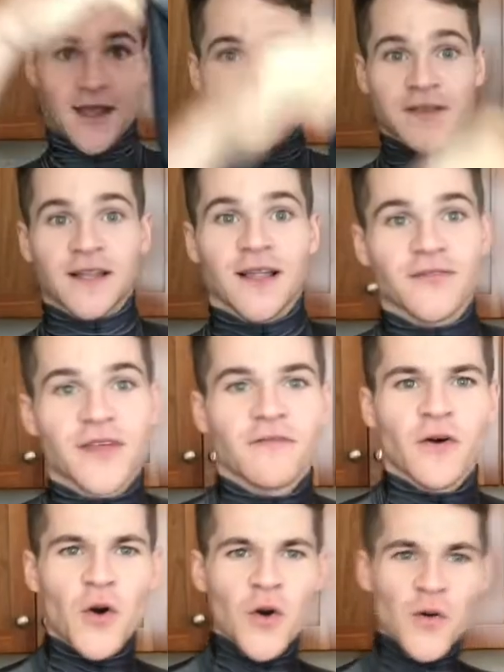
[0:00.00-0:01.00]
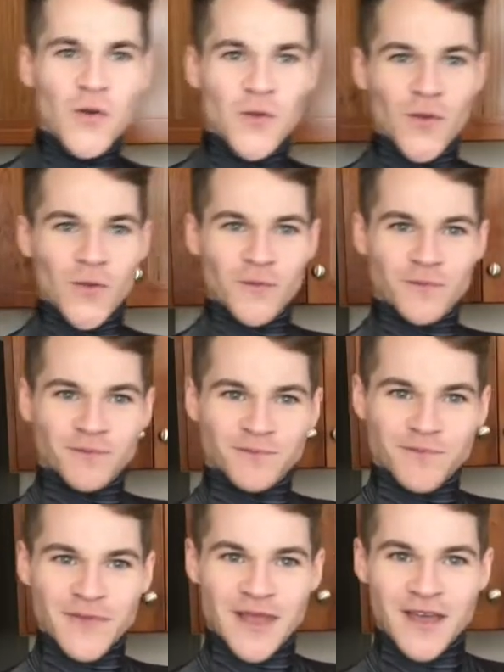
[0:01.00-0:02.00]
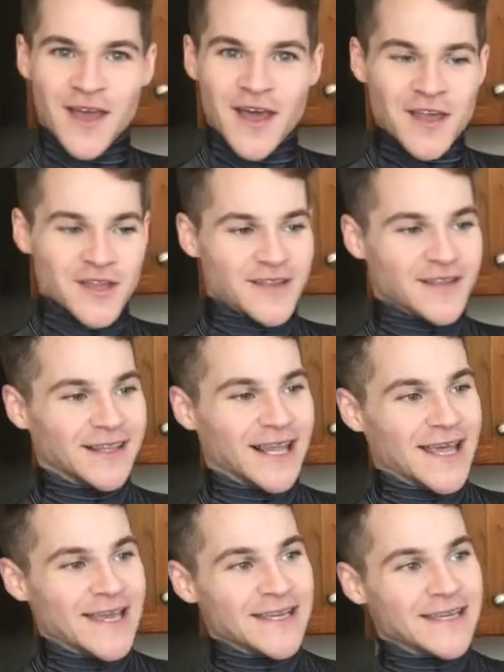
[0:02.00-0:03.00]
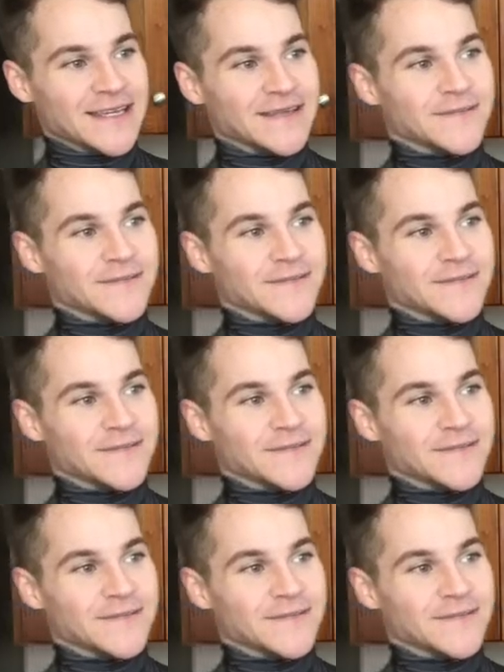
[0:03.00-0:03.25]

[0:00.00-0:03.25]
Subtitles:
cut the gloves off. Oh, she's a lady.